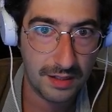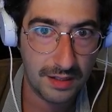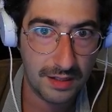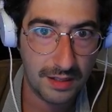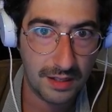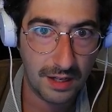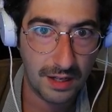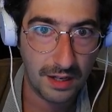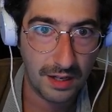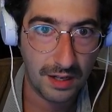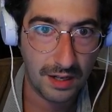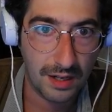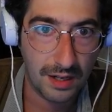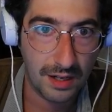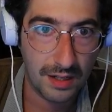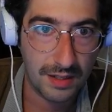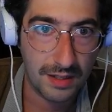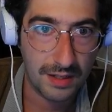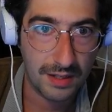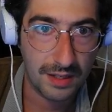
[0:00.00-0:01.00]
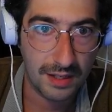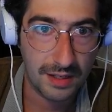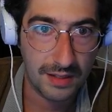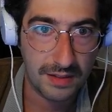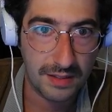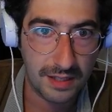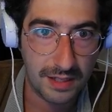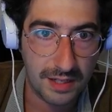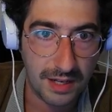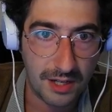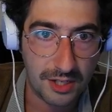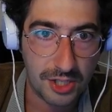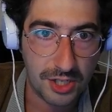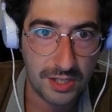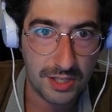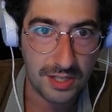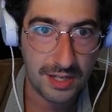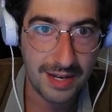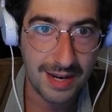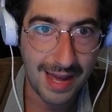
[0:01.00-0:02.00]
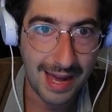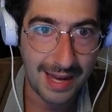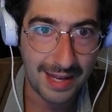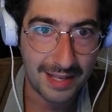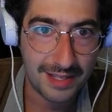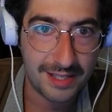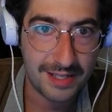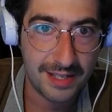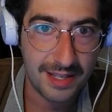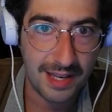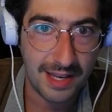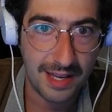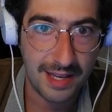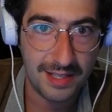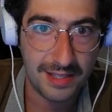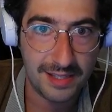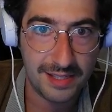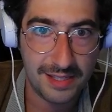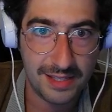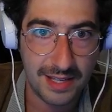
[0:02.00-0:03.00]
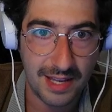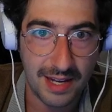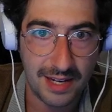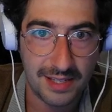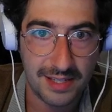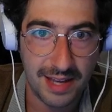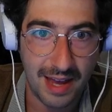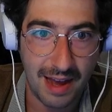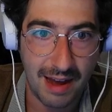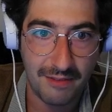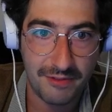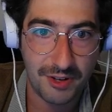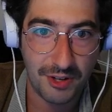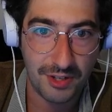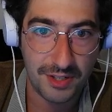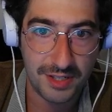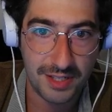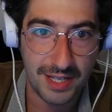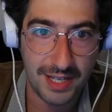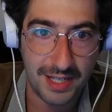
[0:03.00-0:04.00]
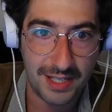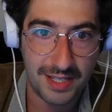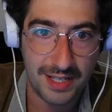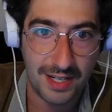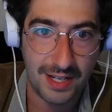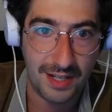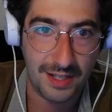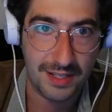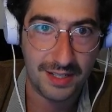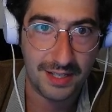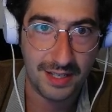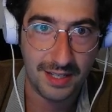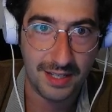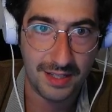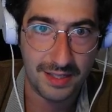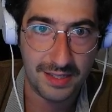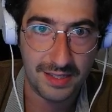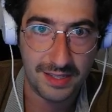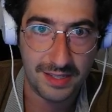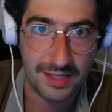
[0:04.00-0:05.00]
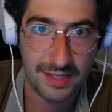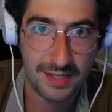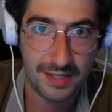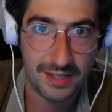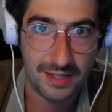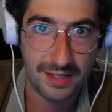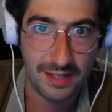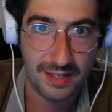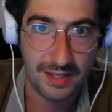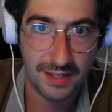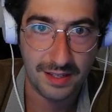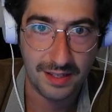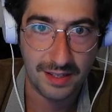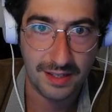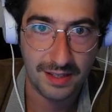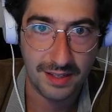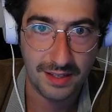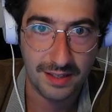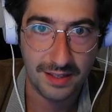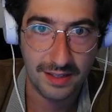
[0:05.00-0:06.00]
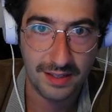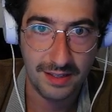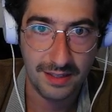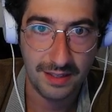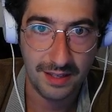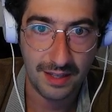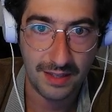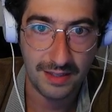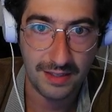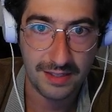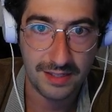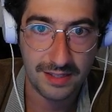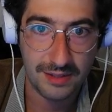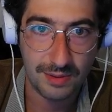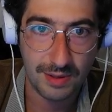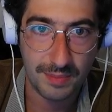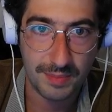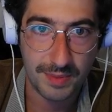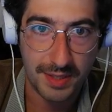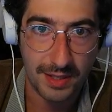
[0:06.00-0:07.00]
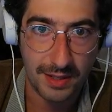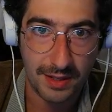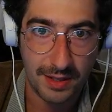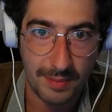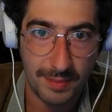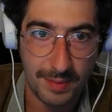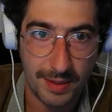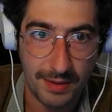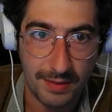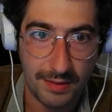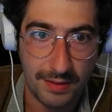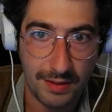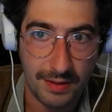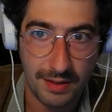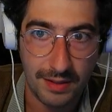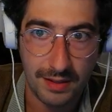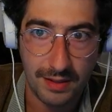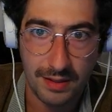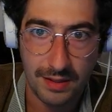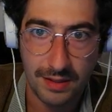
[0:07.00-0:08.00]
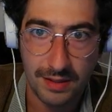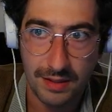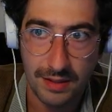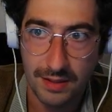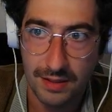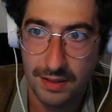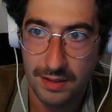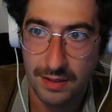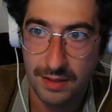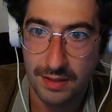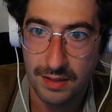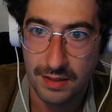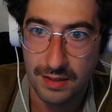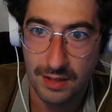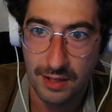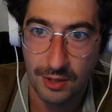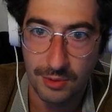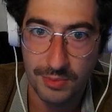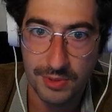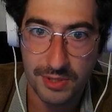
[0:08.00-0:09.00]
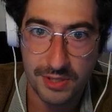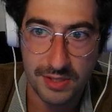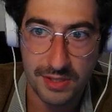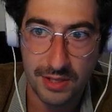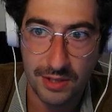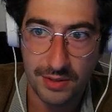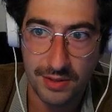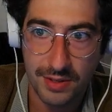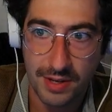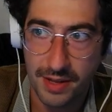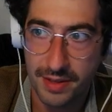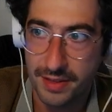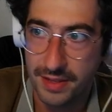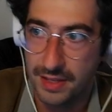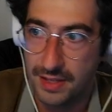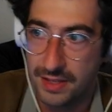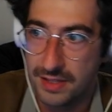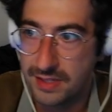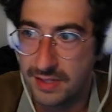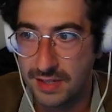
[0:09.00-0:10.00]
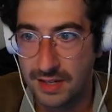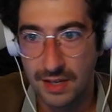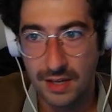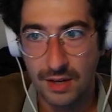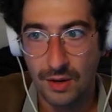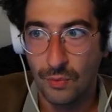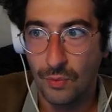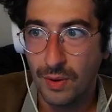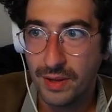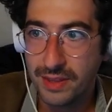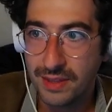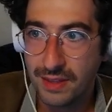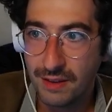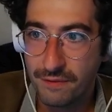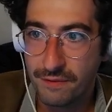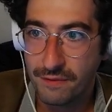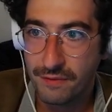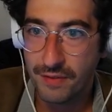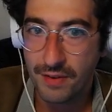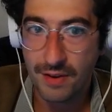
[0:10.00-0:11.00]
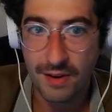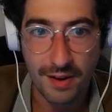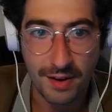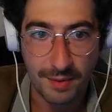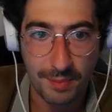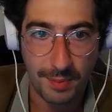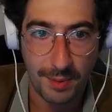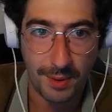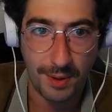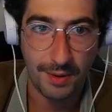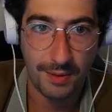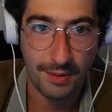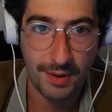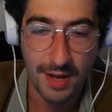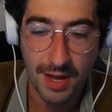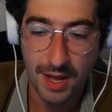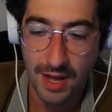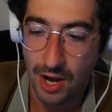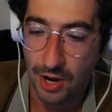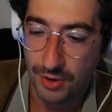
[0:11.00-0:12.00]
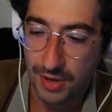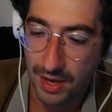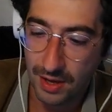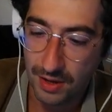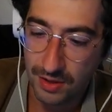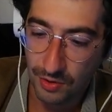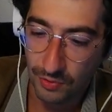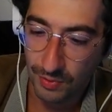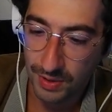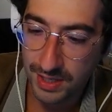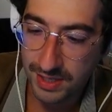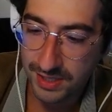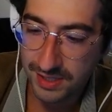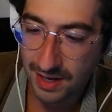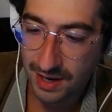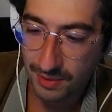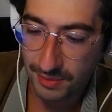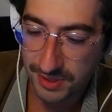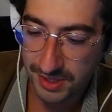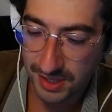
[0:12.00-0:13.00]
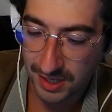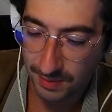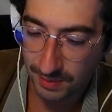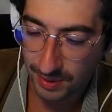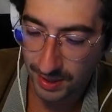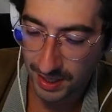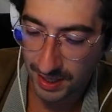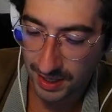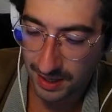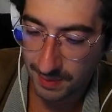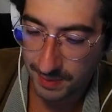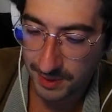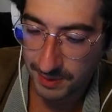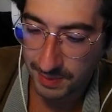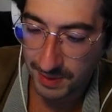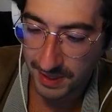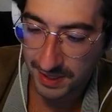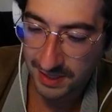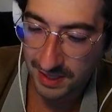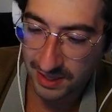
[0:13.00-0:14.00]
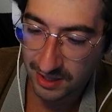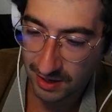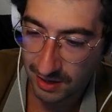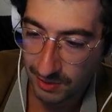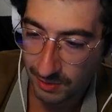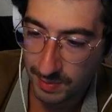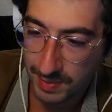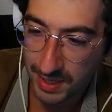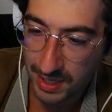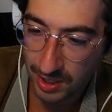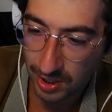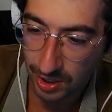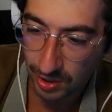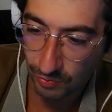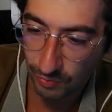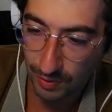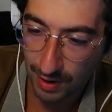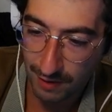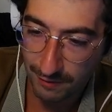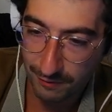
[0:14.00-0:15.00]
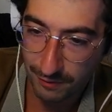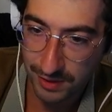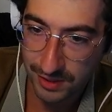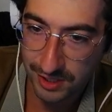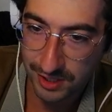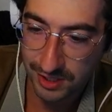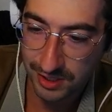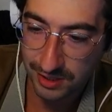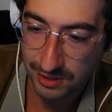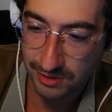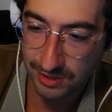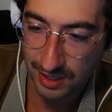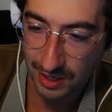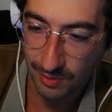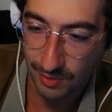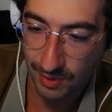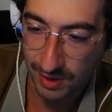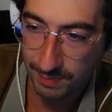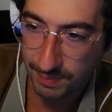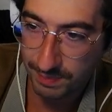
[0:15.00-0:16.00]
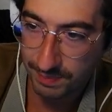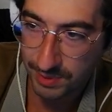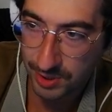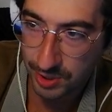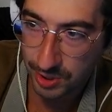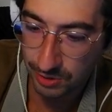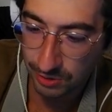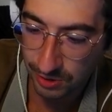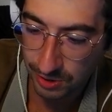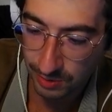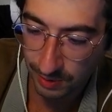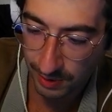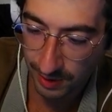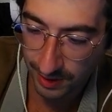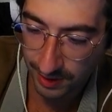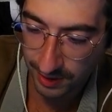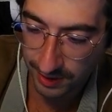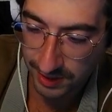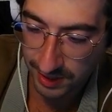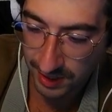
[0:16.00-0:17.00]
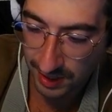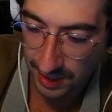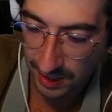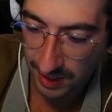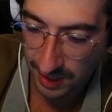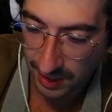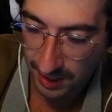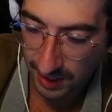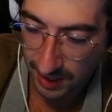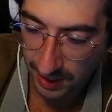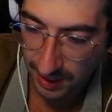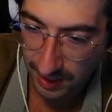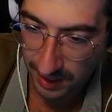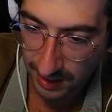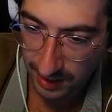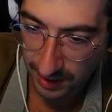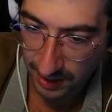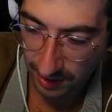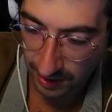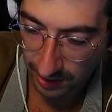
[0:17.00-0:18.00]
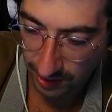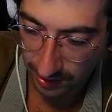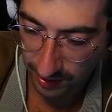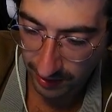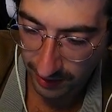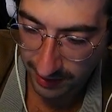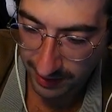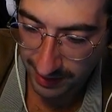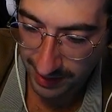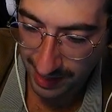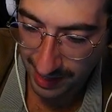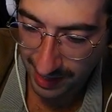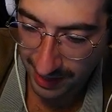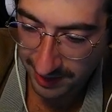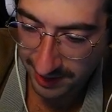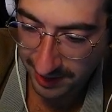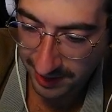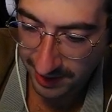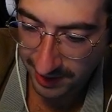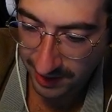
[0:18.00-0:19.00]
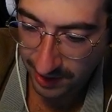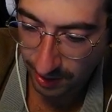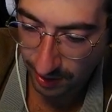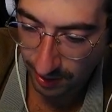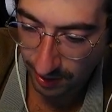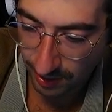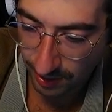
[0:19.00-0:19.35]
Tinashe's nasty hit status after TikTok dance. Yeah, this is what I'm talking about. Nope, still not this. What the fuck, bro? Okay, the reason I was going to bring it up is because I thought it would be a good reference to use. Like, I want to choose one of those... Here, look. Nasty girl...